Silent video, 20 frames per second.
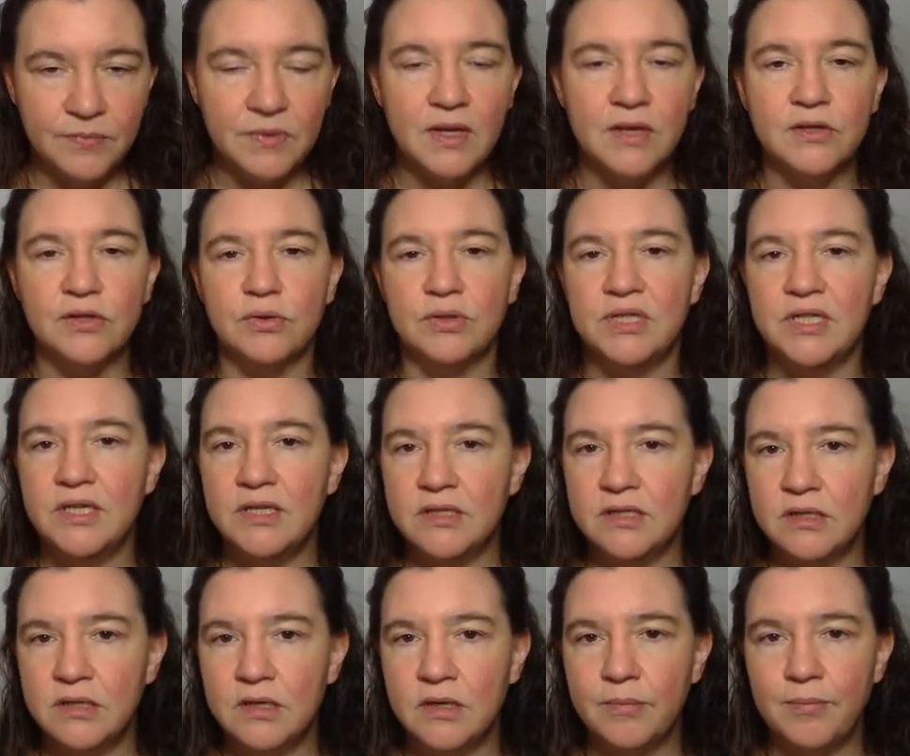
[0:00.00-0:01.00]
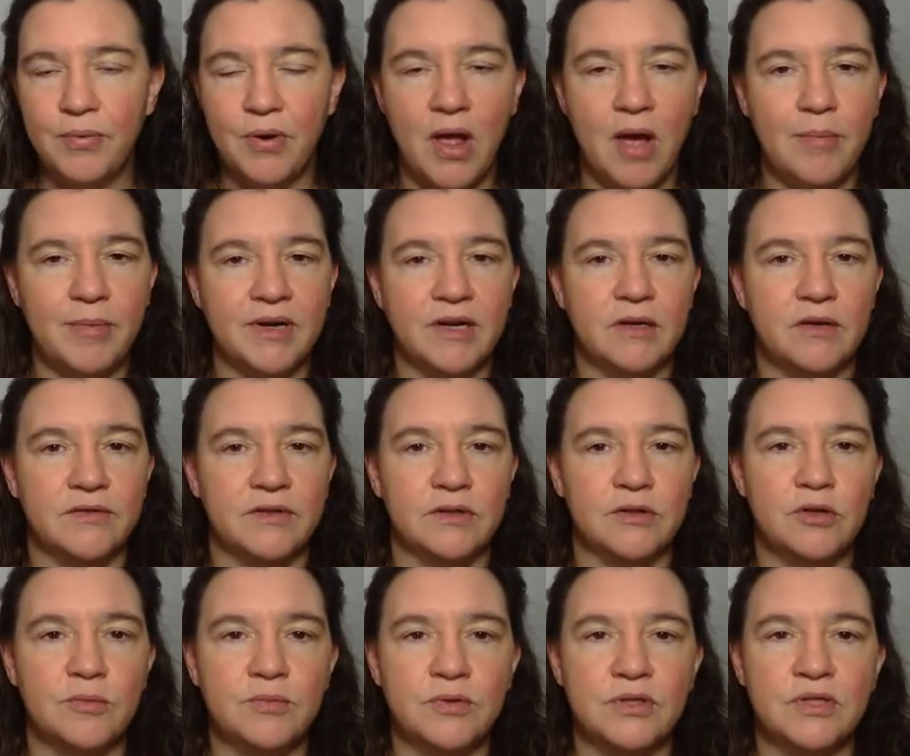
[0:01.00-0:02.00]
So t is a parameter of the
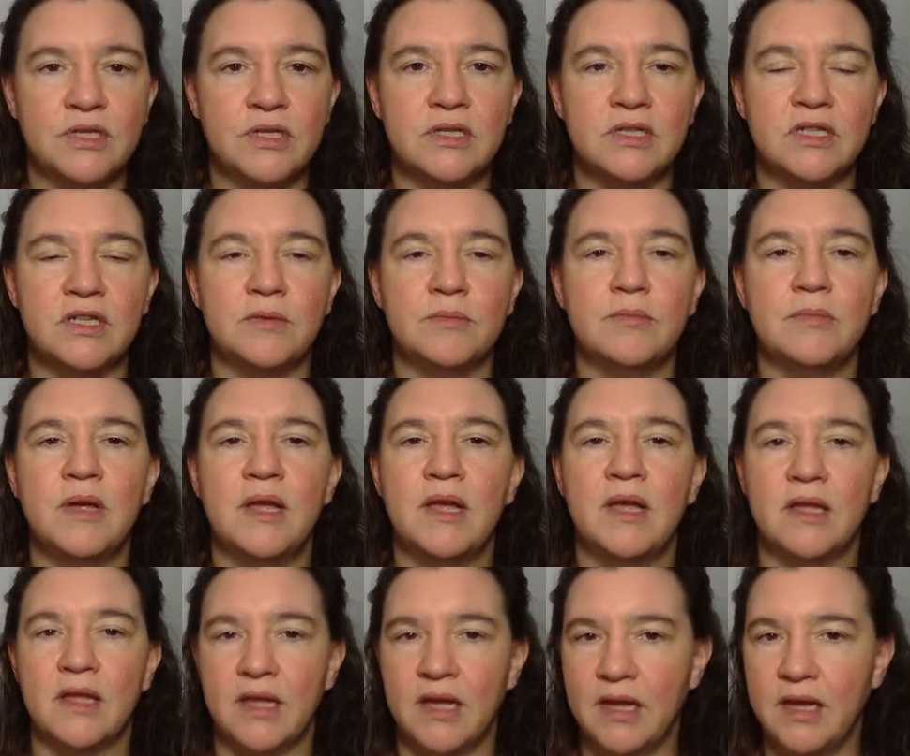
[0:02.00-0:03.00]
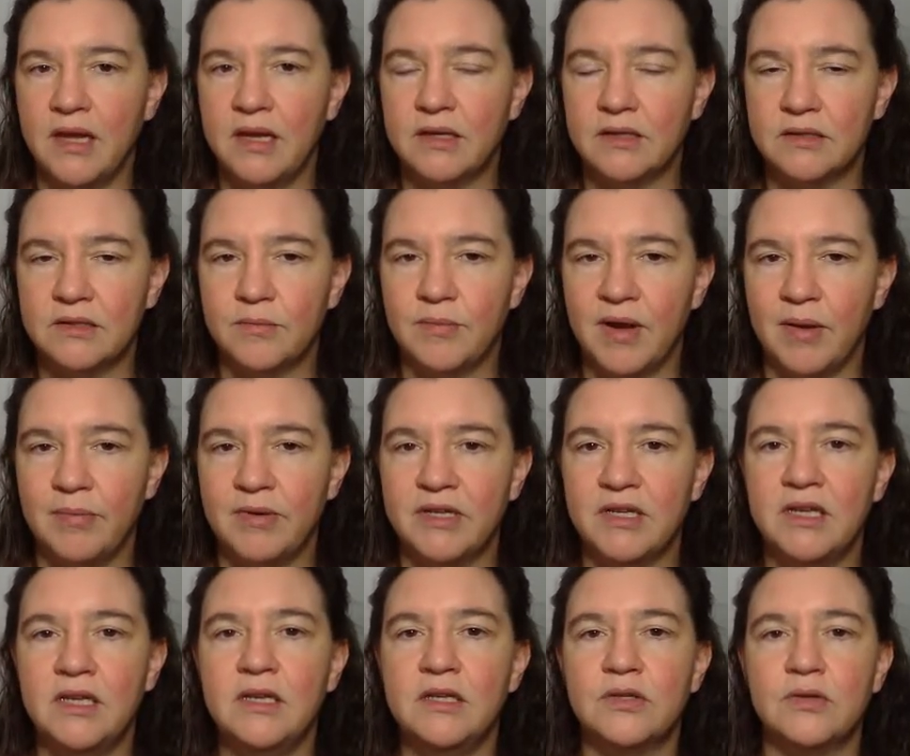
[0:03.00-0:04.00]
crypto system, k is a public
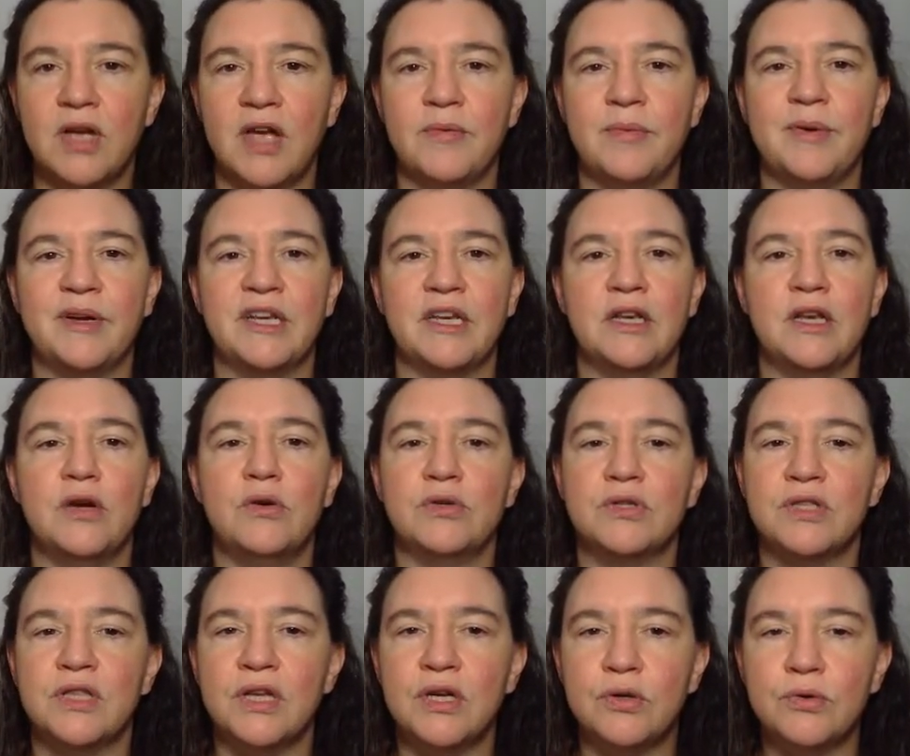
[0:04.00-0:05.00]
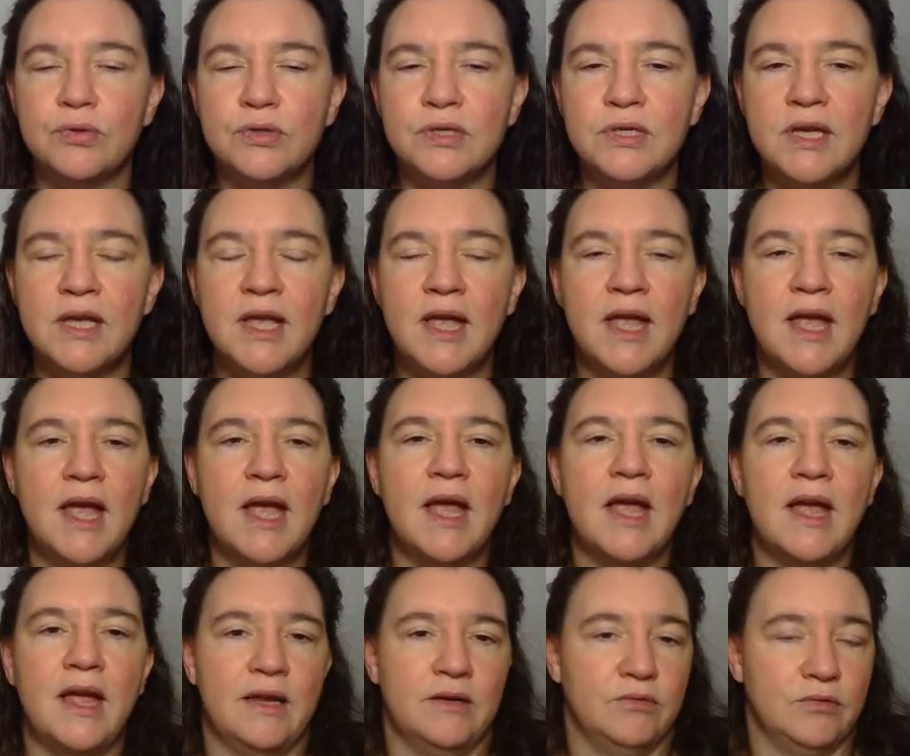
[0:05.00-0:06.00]
key, so everybody knows those,
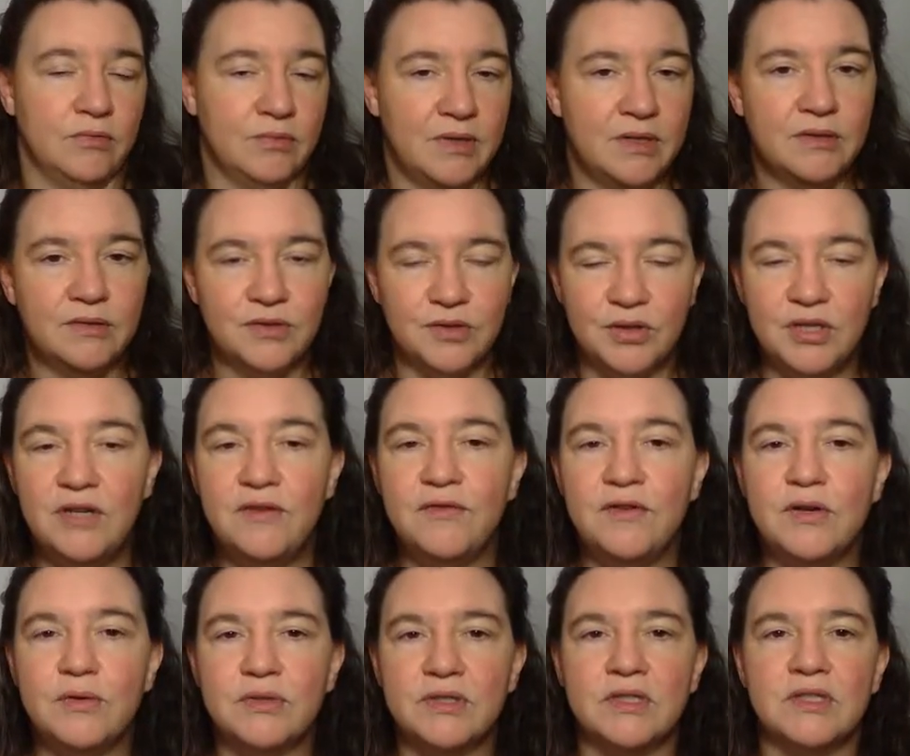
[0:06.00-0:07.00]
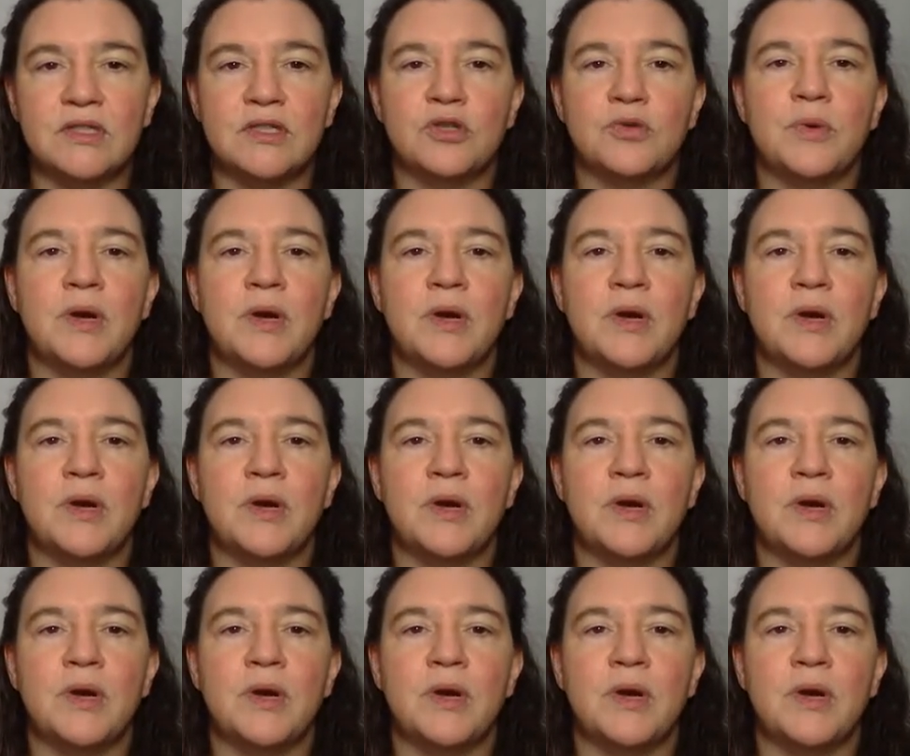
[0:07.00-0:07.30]
and also Eve knows this as